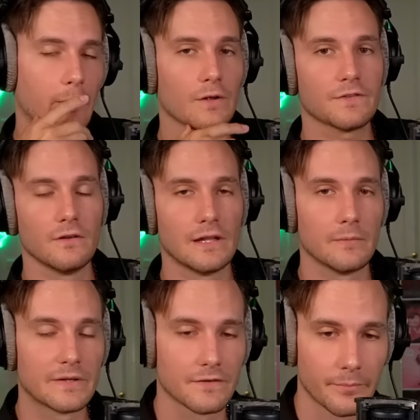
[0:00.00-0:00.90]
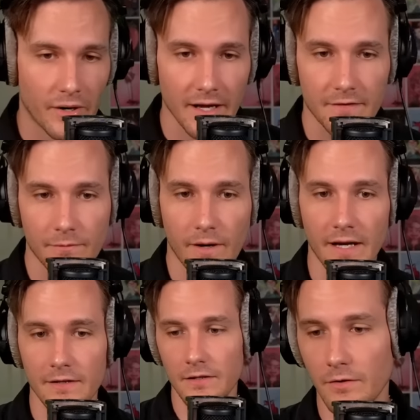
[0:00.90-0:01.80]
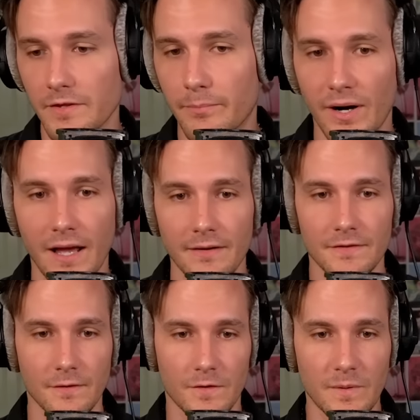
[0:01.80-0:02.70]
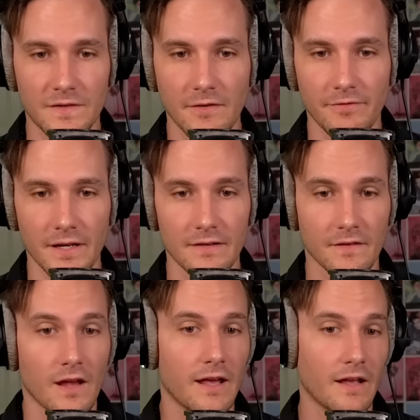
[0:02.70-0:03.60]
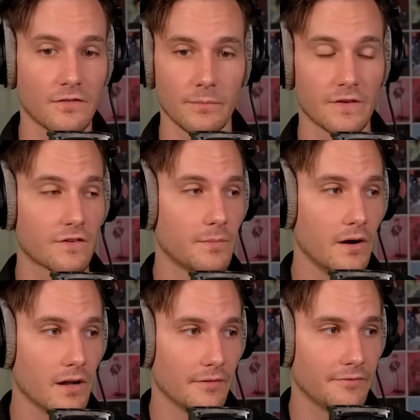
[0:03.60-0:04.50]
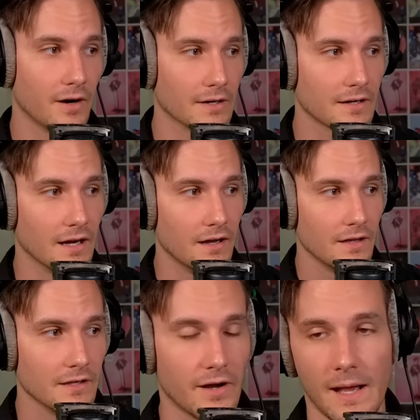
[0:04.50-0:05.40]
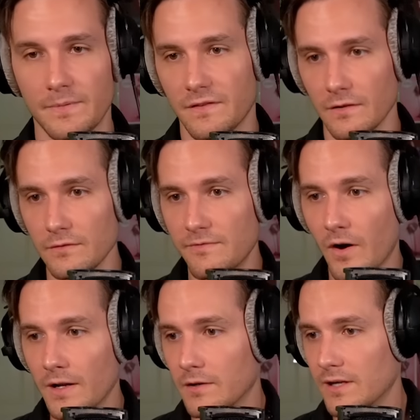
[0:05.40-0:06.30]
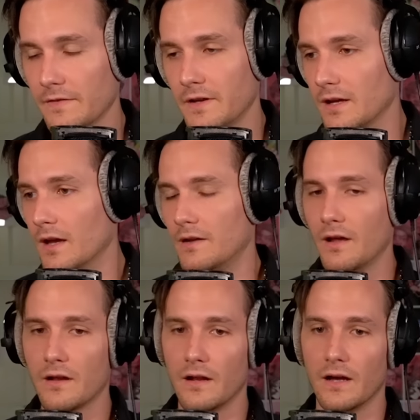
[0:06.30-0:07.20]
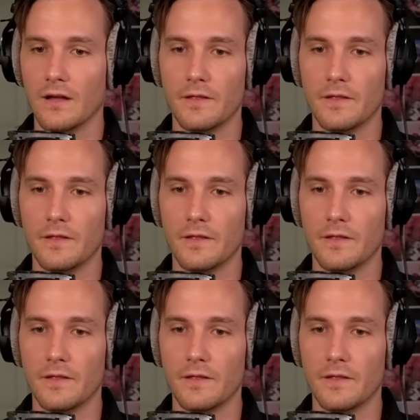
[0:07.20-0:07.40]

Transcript: I'm also a little bit surprised why, you know, the brand is so specific. It has to be Smirnoff vodka, you know, absolute vodka or anything. No.